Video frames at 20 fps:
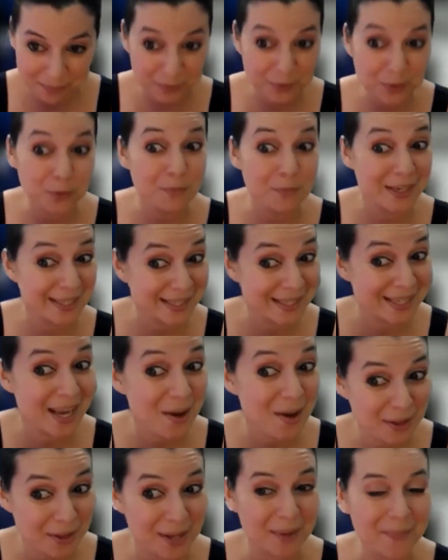You must
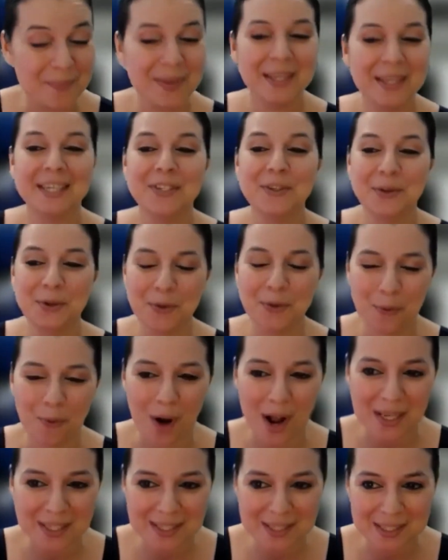tell them you can
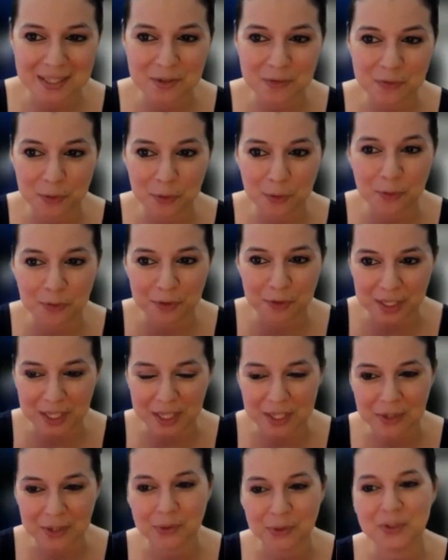watch these full
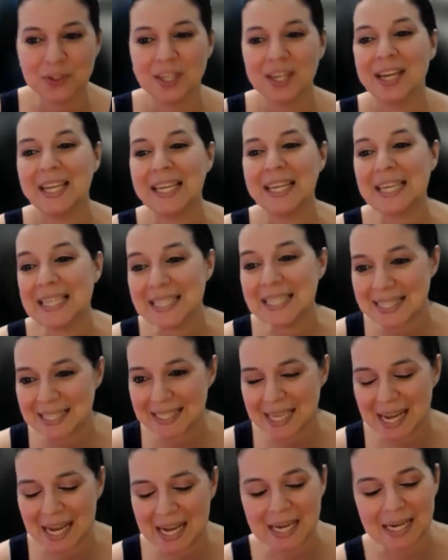videos
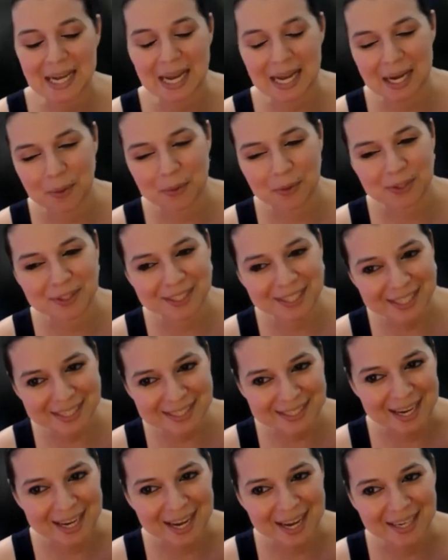inside our
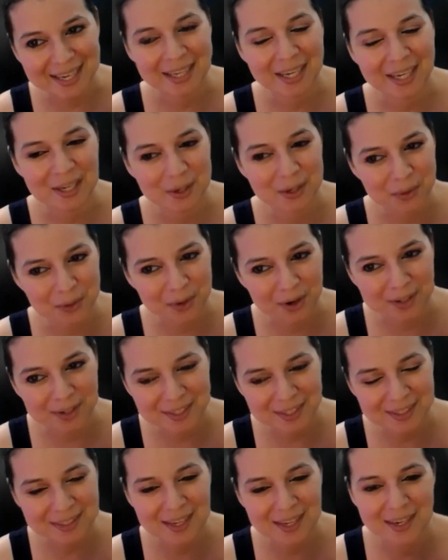TikTok and go to our
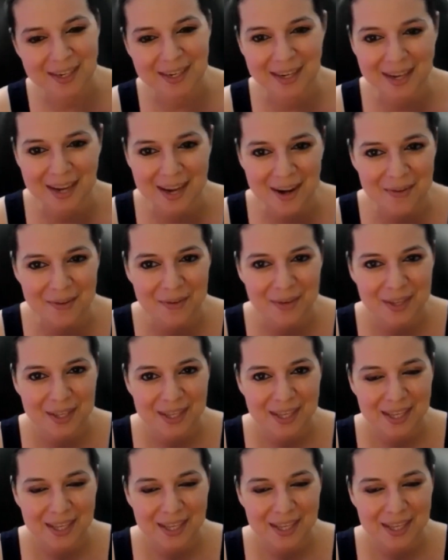TikTok account.